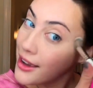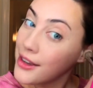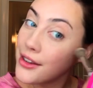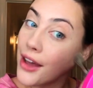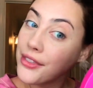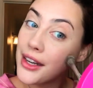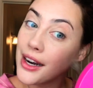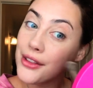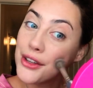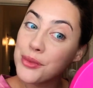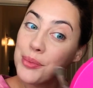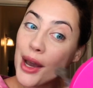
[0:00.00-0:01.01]
Not that I
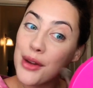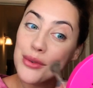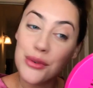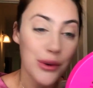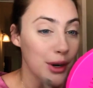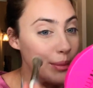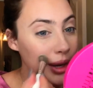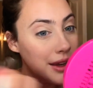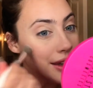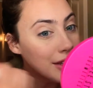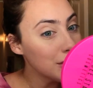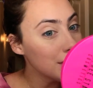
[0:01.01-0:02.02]
looked bad before, but
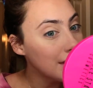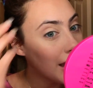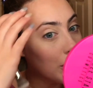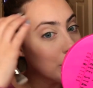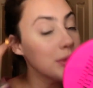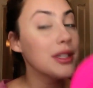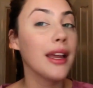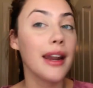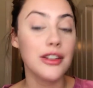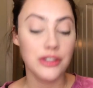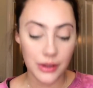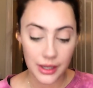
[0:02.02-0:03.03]
it just helps. And
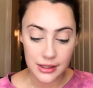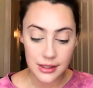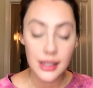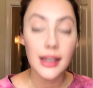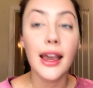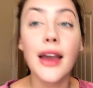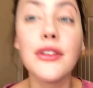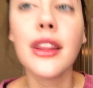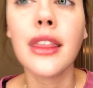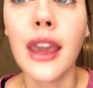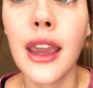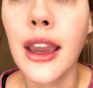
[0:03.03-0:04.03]
as you can see,
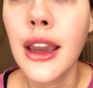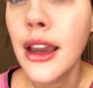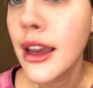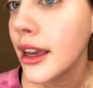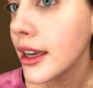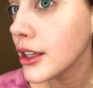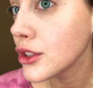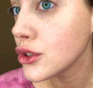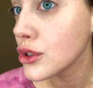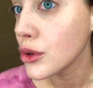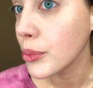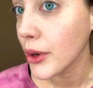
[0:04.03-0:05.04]
everything is
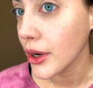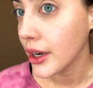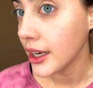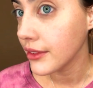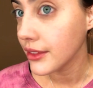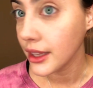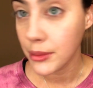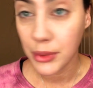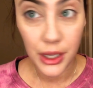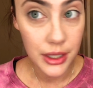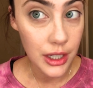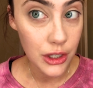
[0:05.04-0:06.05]
super evenly
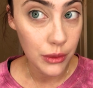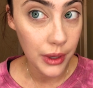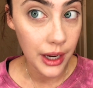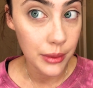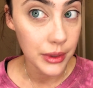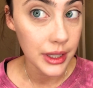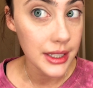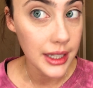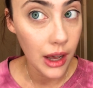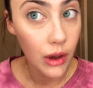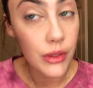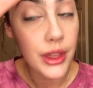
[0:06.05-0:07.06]
blended. You can't really
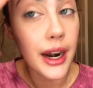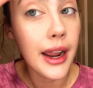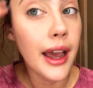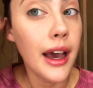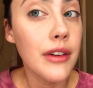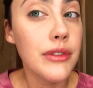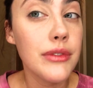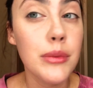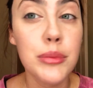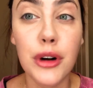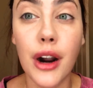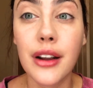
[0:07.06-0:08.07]
tell that I have
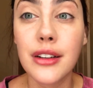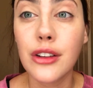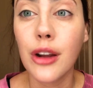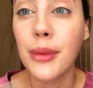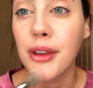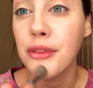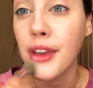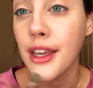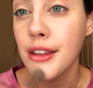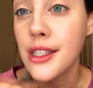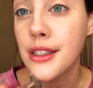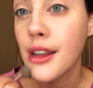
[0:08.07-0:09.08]
product on my
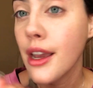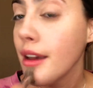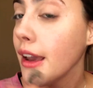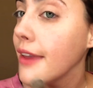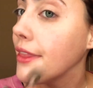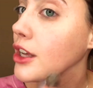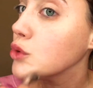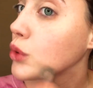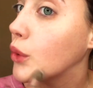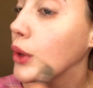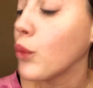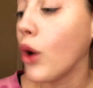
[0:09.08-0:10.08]
face, and that's what
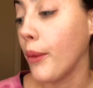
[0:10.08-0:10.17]
we want.